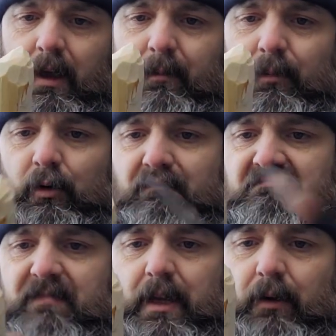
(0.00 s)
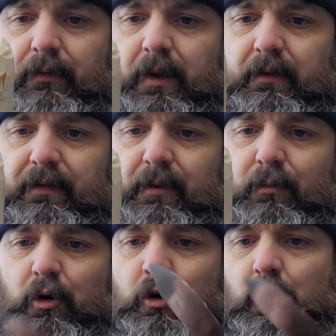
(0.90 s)
But you know, the
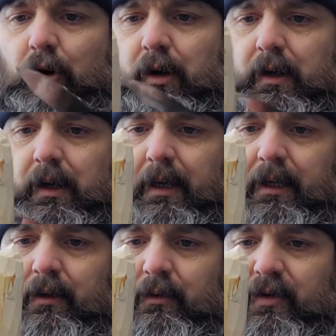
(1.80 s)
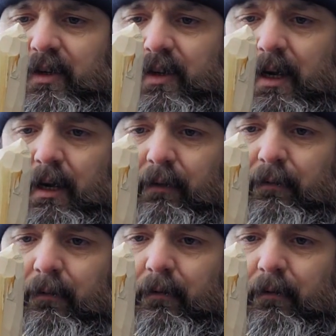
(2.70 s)
more I use this knife,